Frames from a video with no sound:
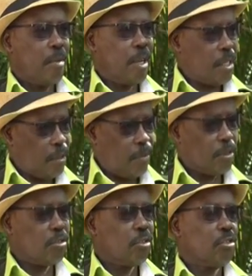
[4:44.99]
ready
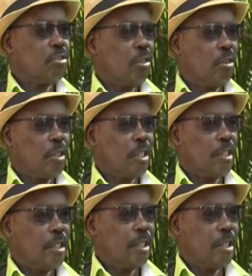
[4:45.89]
for social audit.